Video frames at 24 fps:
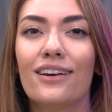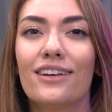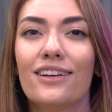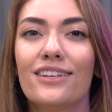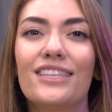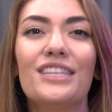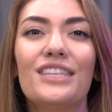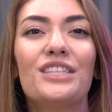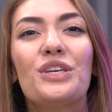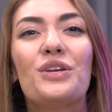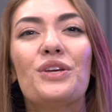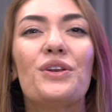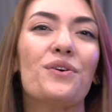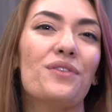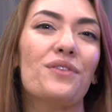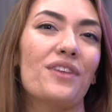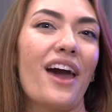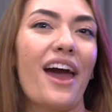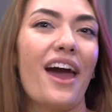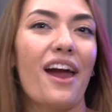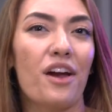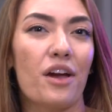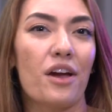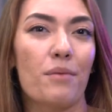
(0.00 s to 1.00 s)
Since you know the
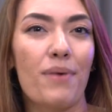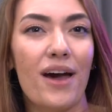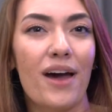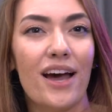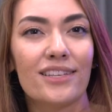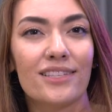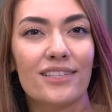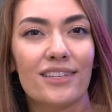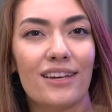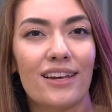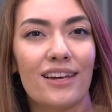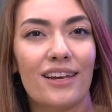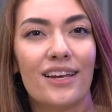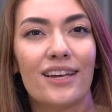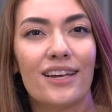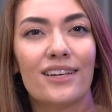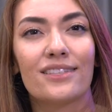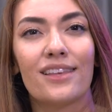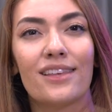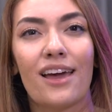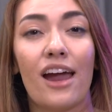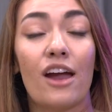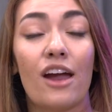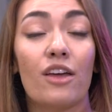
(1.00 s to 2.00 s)
higher capacity
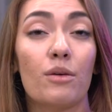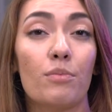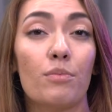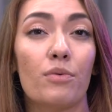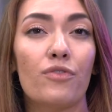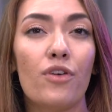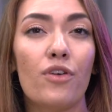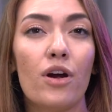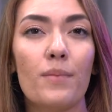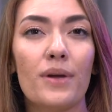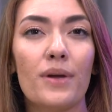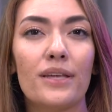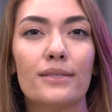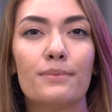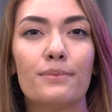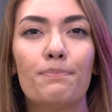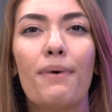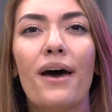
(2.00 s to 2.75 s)
is, the higher the performance,